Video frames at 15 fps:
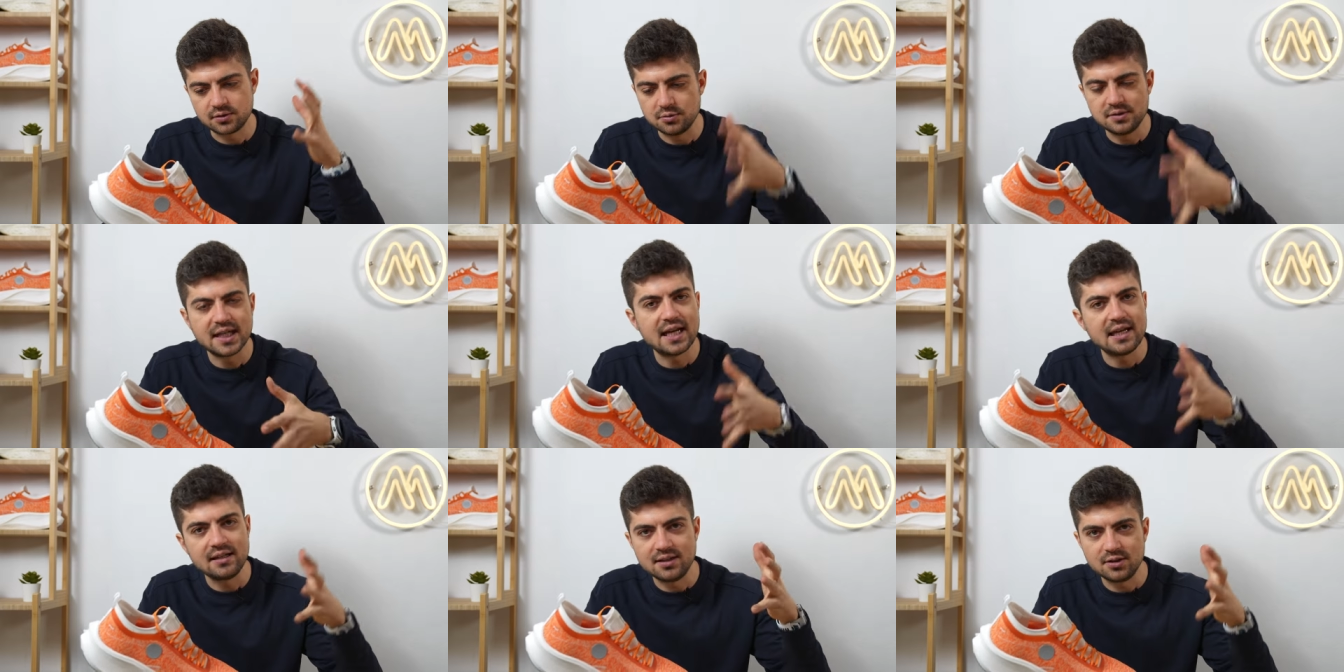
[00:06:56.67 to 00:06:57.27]

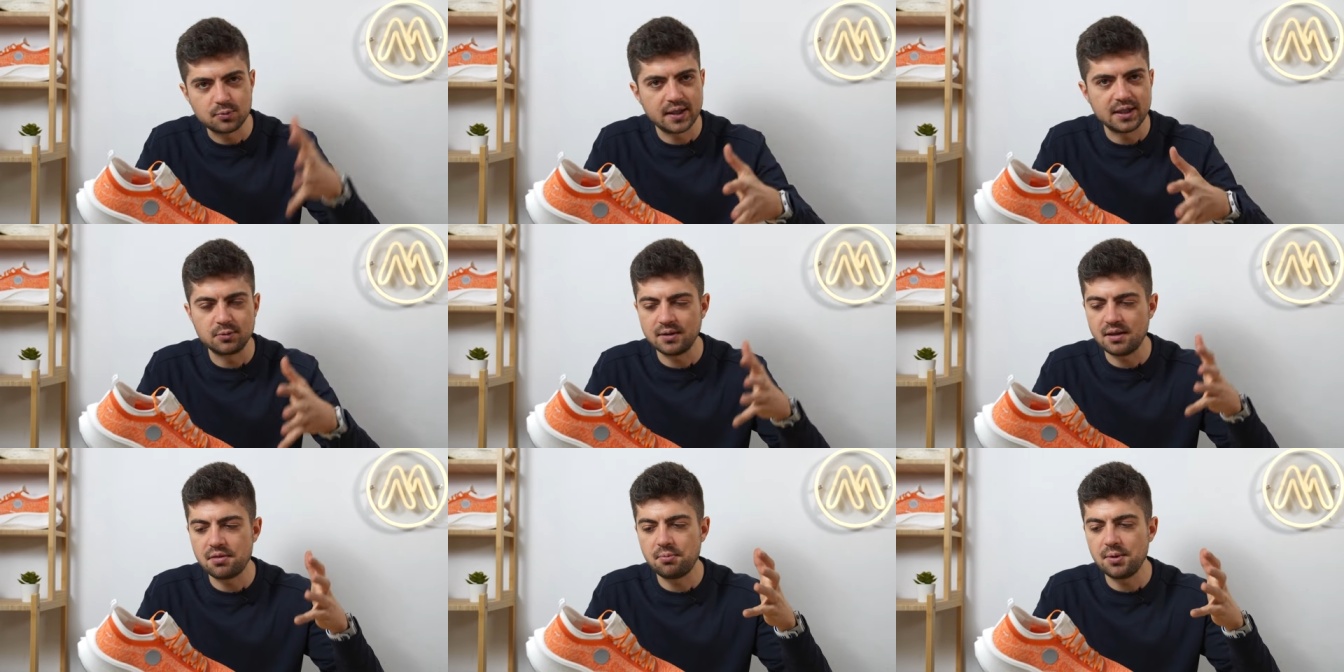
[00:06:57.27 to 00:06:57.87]
today in twenty
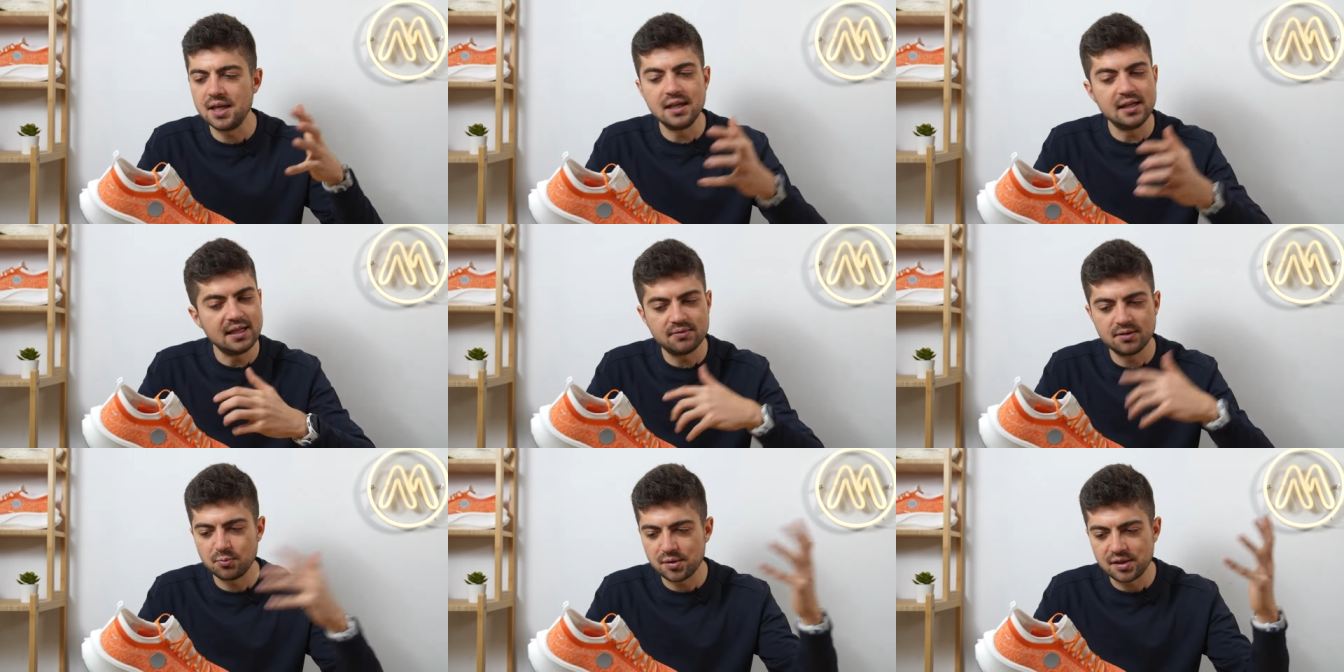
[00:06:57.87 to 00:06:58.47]
twenty-three,
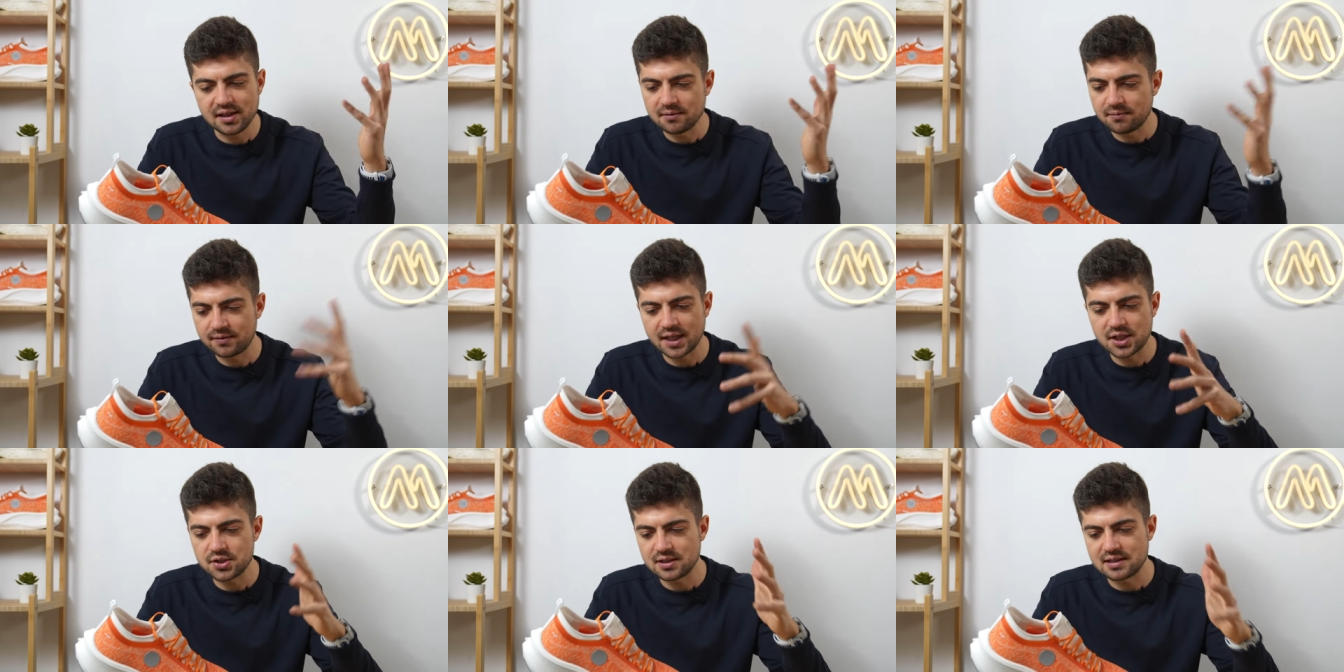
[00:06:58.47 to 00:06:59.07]
even with the
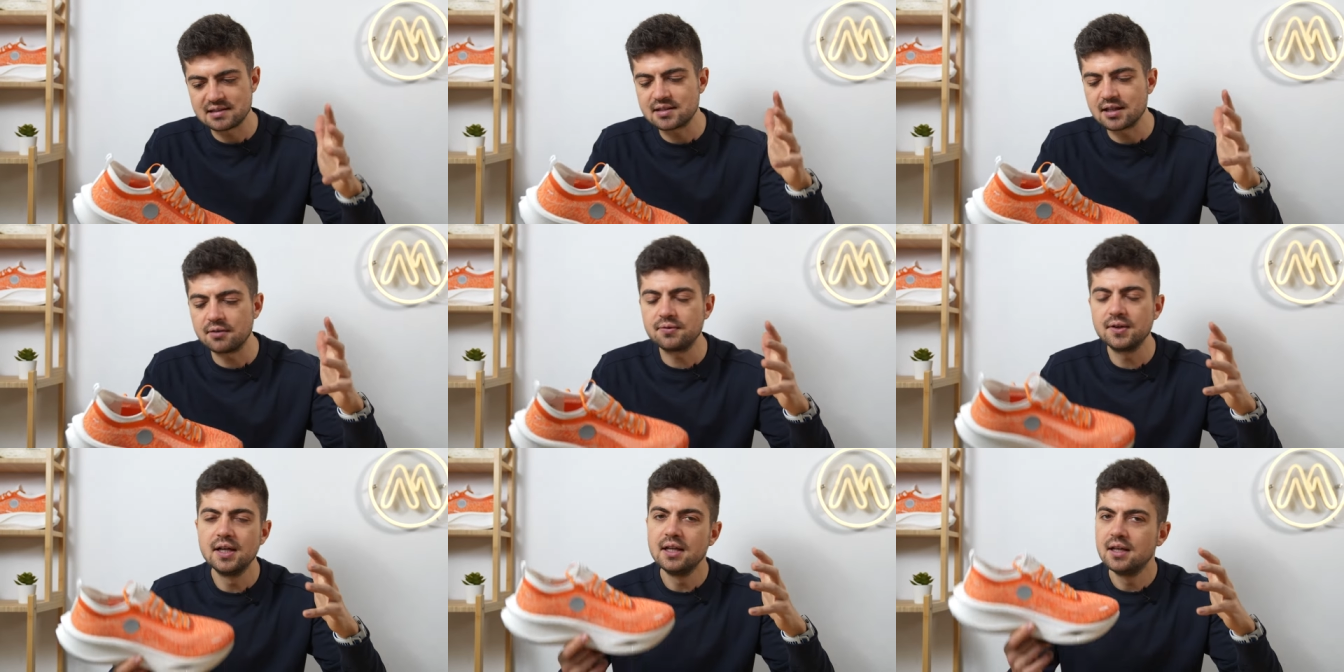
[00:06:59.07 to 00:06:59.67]
inflation and
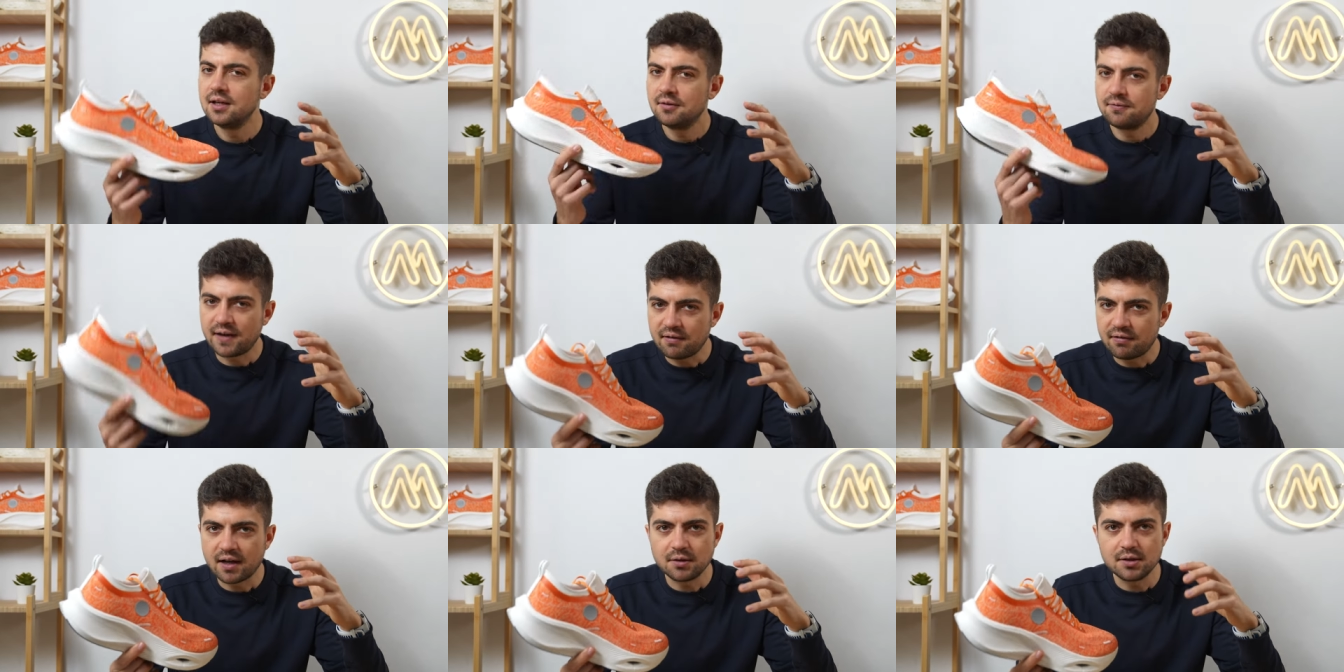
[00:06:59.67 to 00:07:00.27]
stuff.
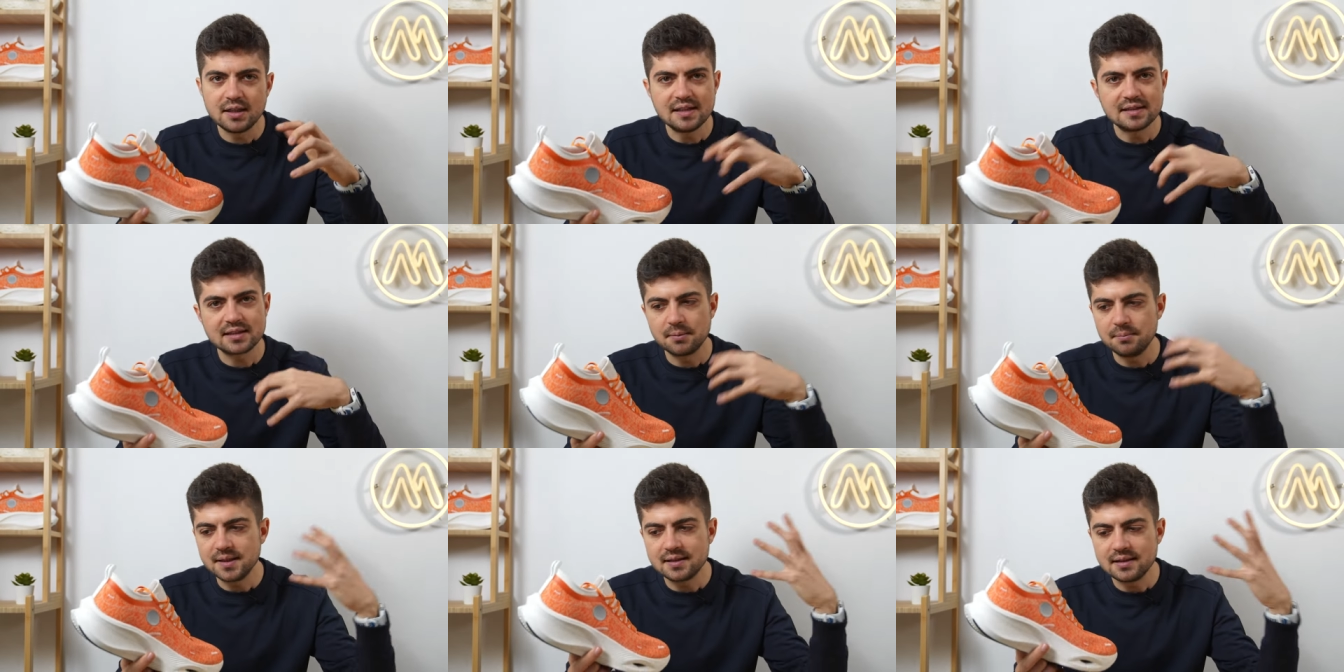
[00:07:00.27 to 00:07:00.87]
five hundred is
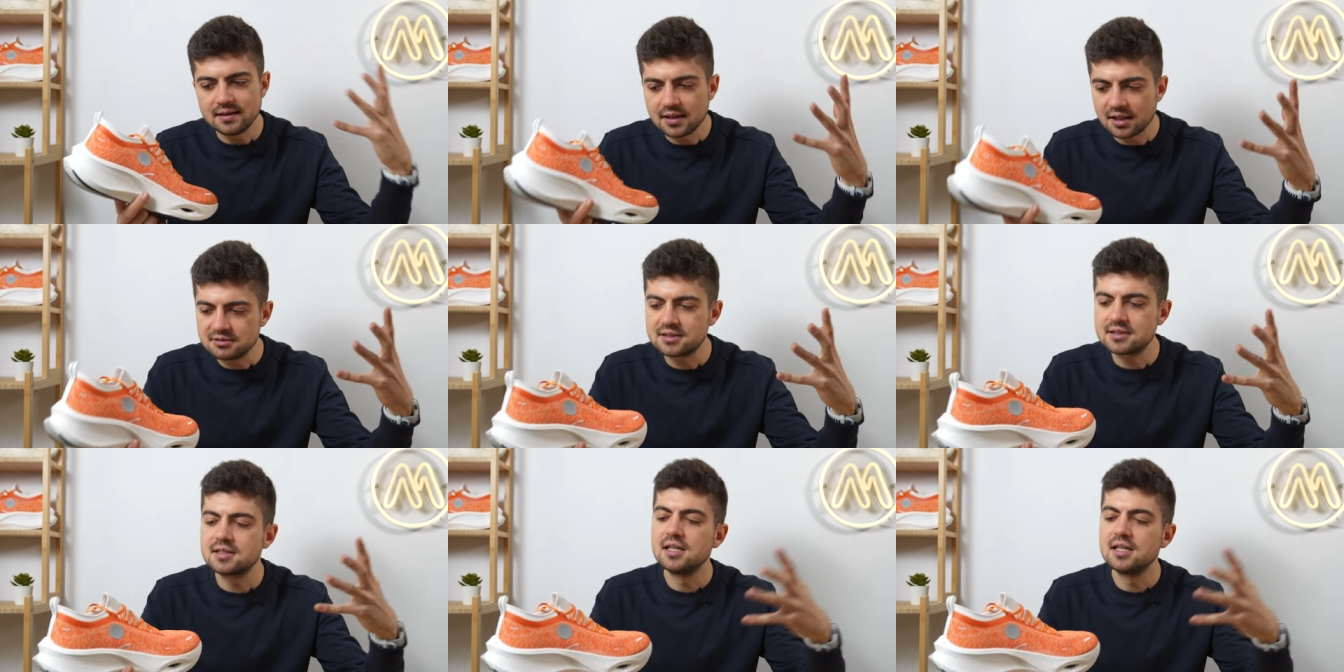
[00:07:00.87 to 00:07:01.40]
completely nuts.